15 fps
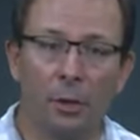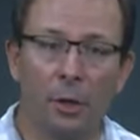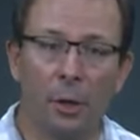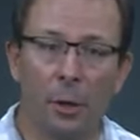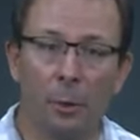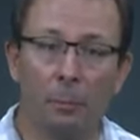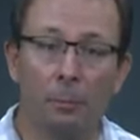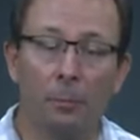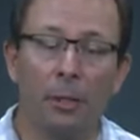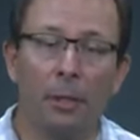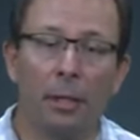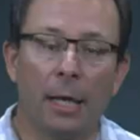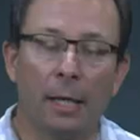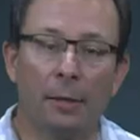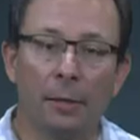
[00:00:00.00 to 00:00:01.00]
and
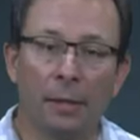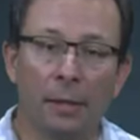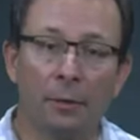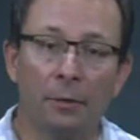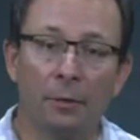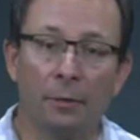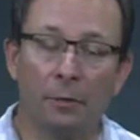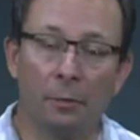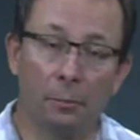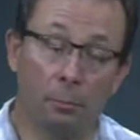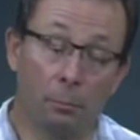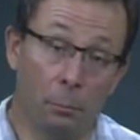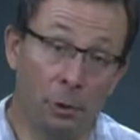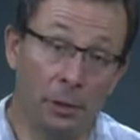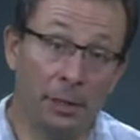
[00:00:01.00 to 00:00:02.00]
then
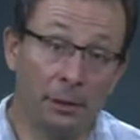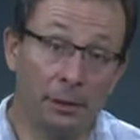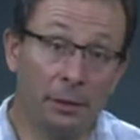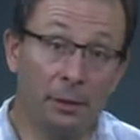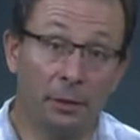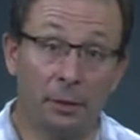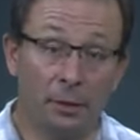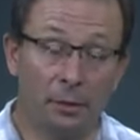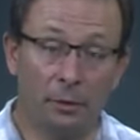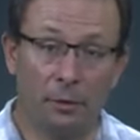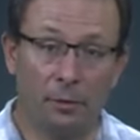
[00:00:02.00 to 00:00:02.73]
protecting